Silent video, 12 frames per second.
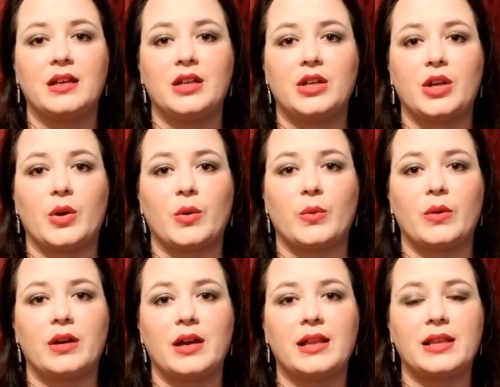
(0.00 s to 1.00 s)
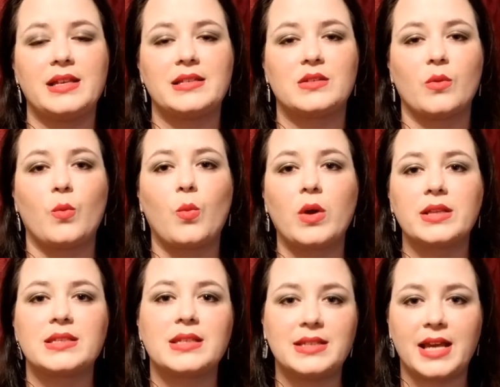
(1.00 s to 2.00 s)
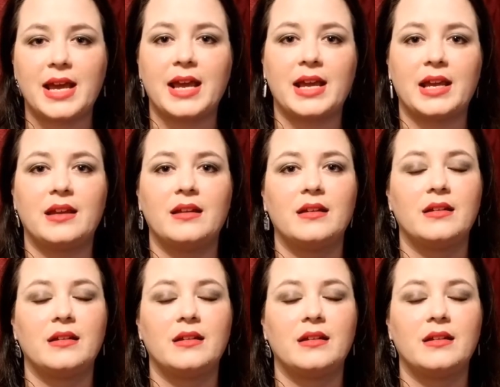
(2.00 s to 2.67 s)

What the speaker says: you know, at least once a day,